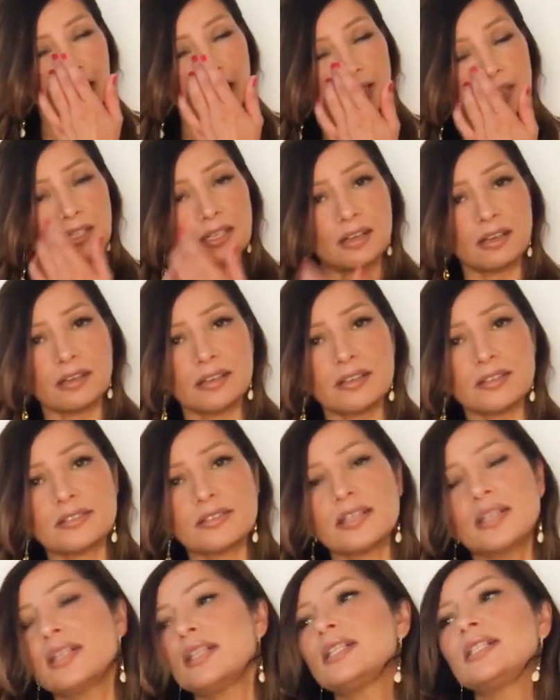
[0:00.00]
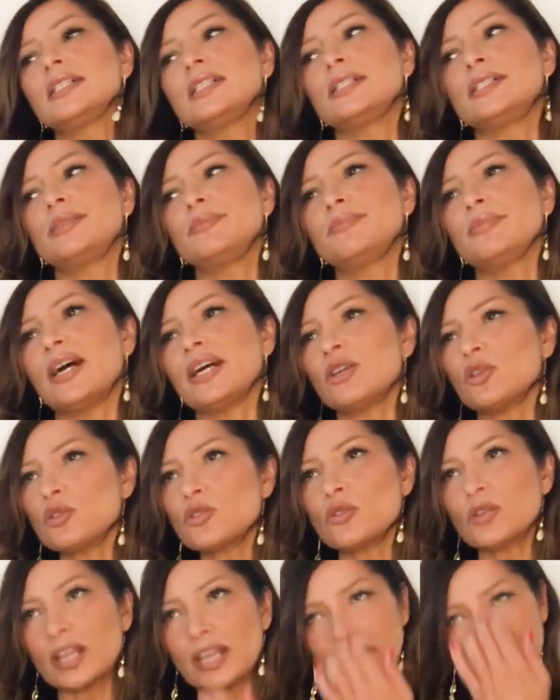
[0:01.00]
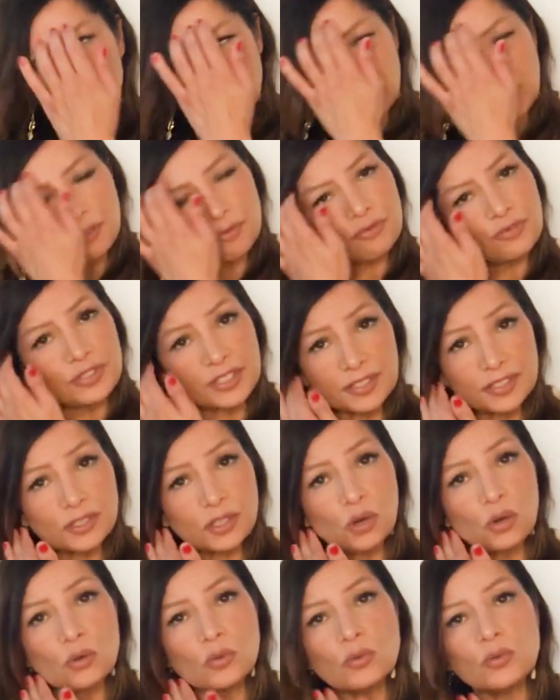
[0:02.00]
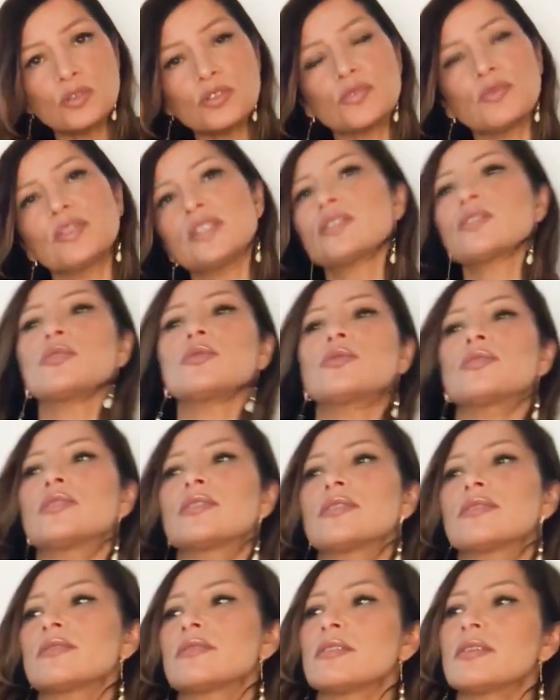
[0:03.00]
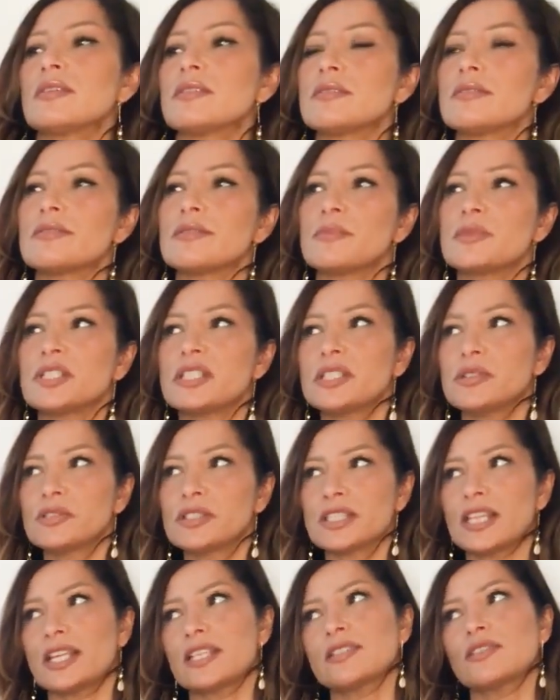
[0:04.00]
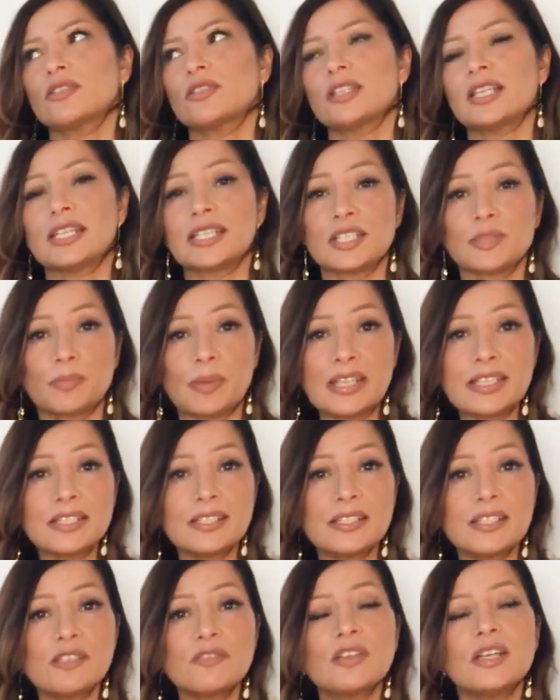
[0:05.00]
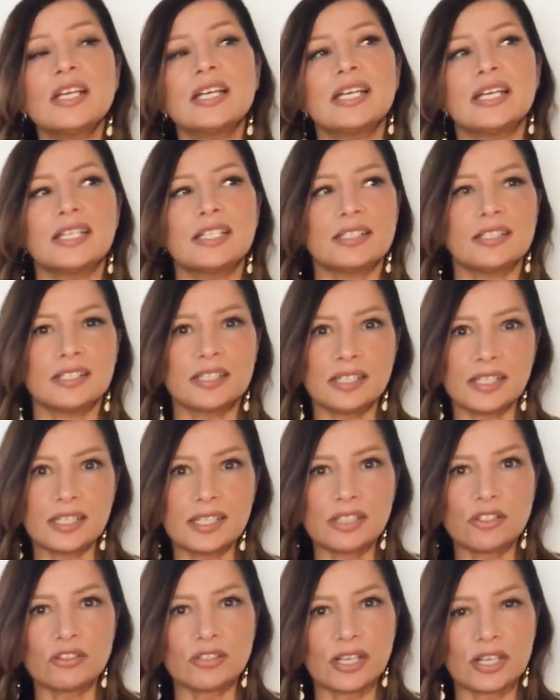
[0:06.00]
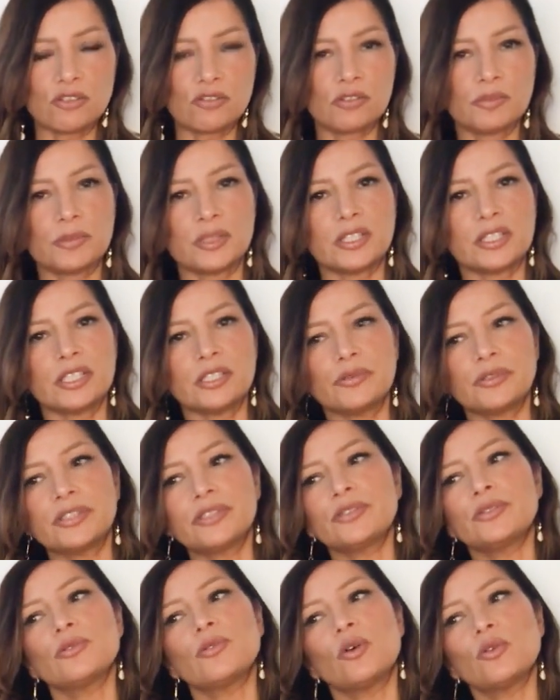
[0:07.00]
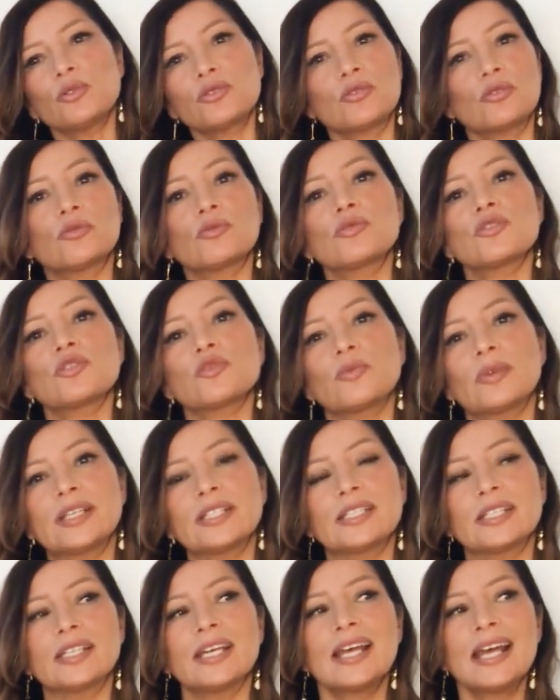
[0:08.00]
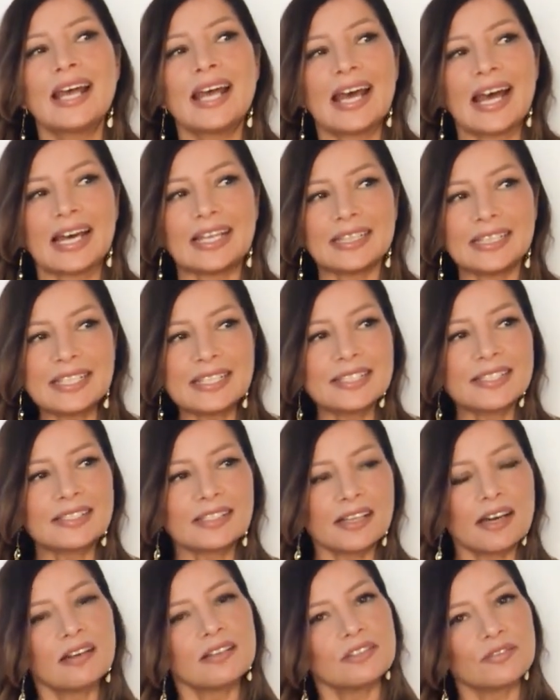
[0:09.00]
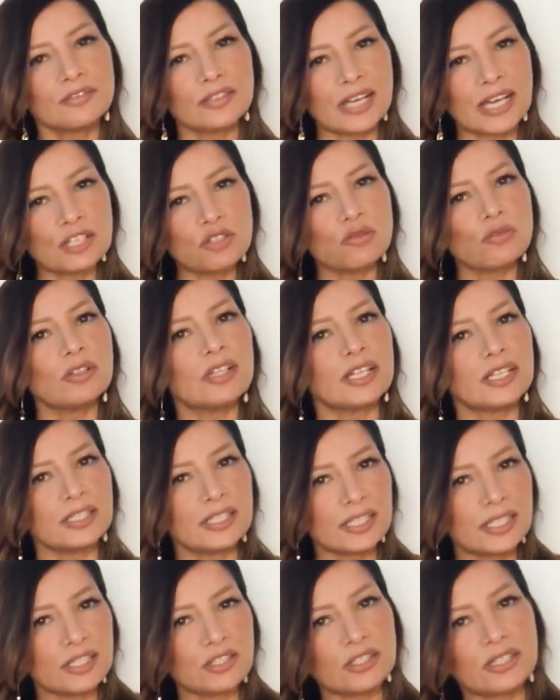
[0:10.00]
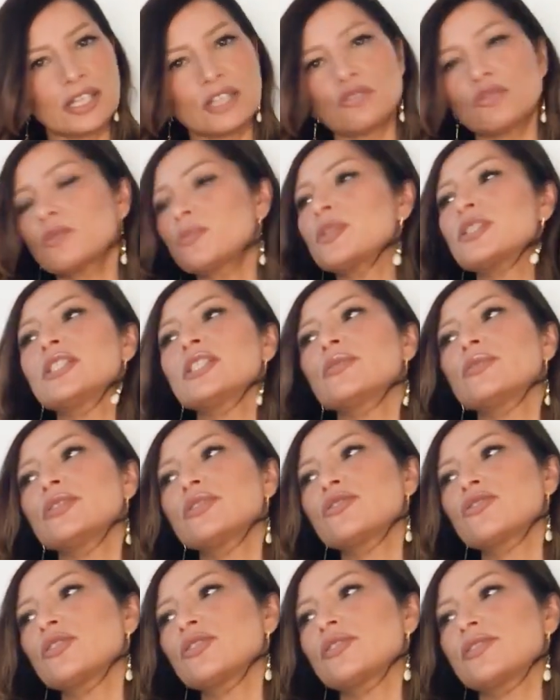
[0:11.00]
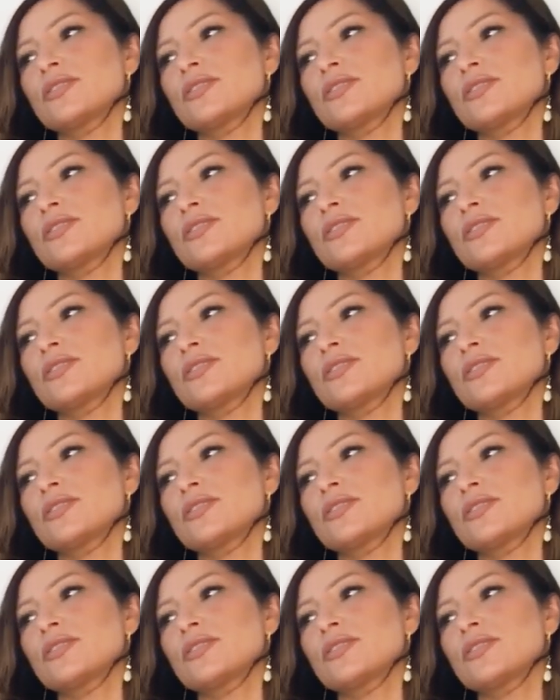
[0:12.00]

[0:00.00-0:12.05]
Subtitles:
and the likes. I also love viscose. Viscose is a material that is not that expensive. It is a near to natural material you also don't sweat in. And these kinds of natural and near to natural materials